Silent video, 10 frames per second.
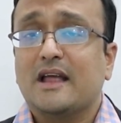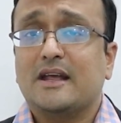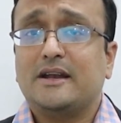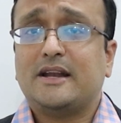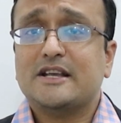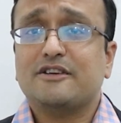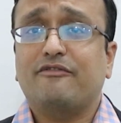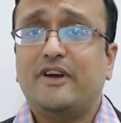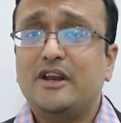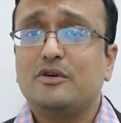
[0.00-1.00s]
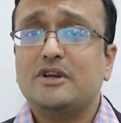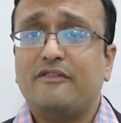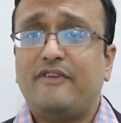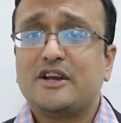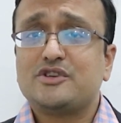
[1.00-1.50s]
that it has a very good
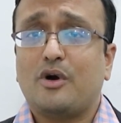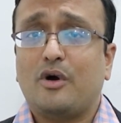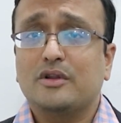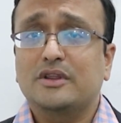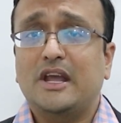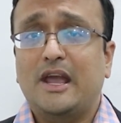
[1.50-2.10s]
effect on the